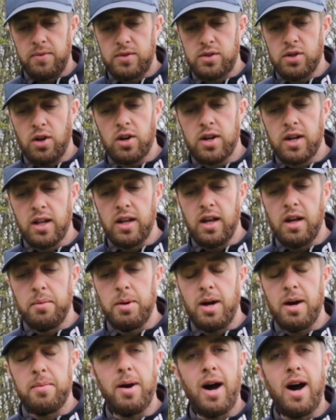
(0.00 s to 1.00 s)
talk a little
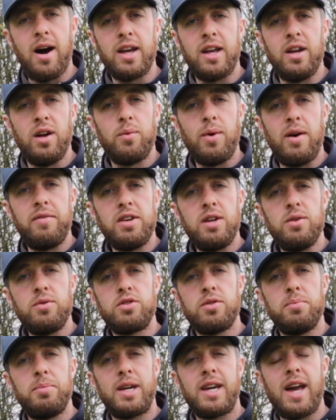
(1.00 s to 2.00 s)
bit about whether you
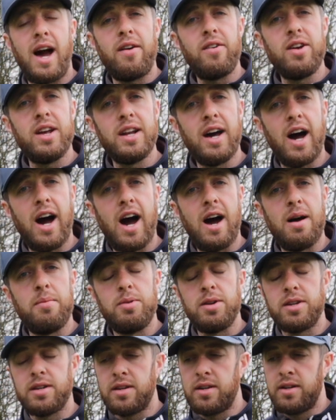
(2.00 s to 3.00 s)
should be carrying a
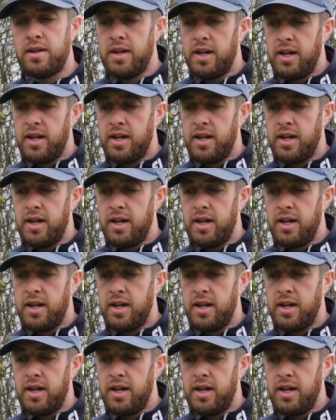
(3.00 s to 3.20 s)
hybrid, and